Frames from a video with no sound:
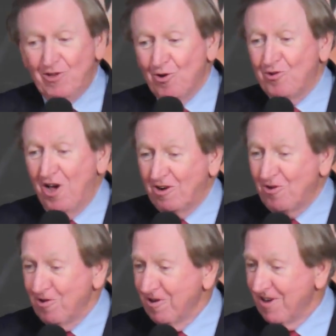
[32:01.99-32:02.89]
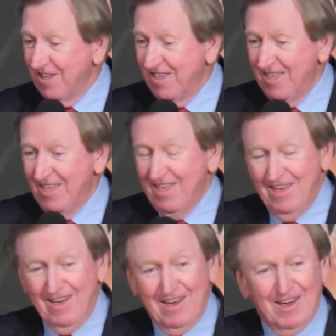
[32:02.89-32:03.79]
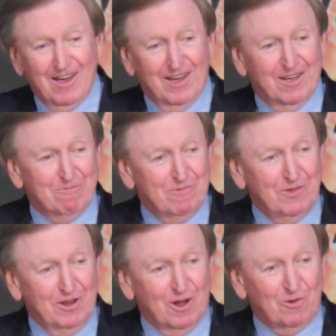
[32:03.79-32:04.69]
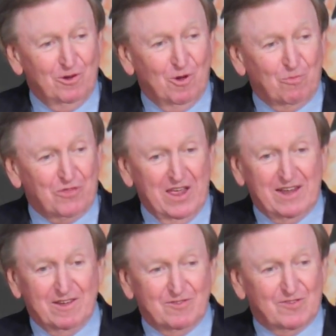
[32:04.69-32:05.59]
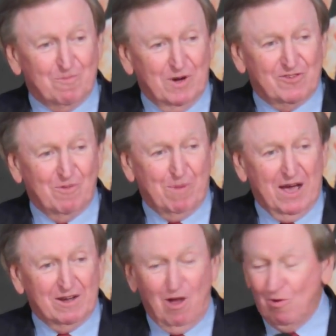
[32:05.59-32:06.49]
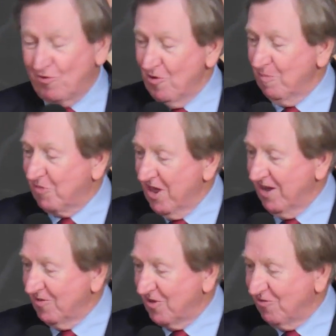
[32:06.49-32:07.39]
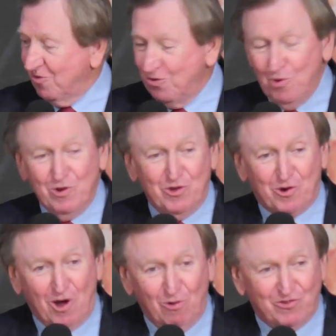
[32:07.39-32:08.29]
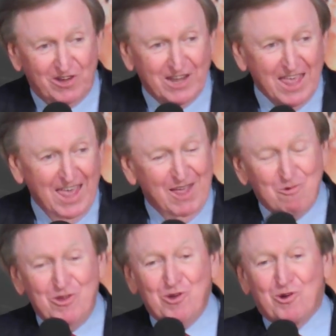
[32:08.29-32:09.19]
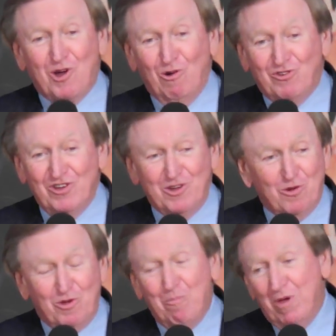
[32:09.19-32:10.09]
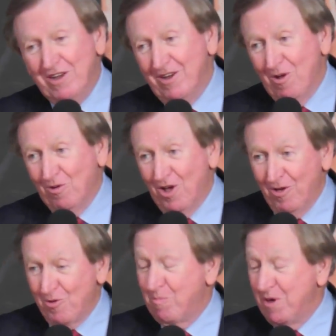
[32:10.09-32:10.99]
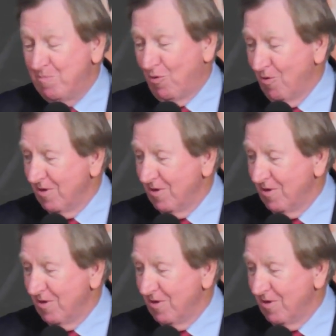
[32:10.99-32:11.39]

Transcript: you're younger. You don't think as much about long-term things as you do when you're coaching. When you're coaching, you're dependent on other people.